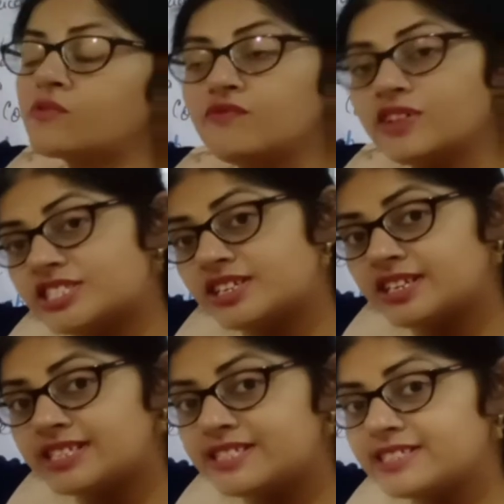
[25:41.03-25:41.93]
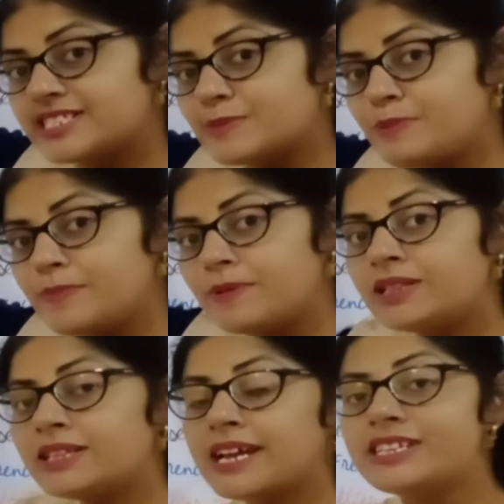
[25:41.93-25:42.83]
which indigenous people?
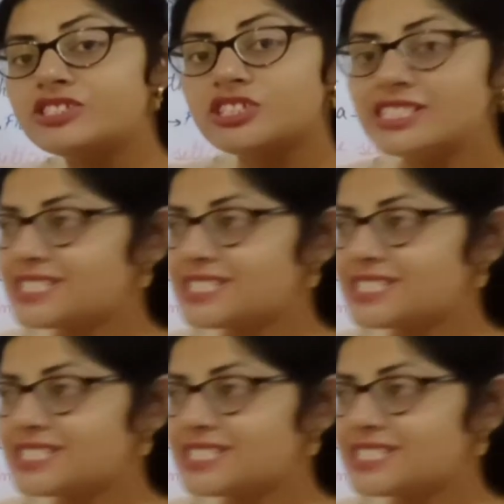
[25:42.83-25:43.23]
The indigenous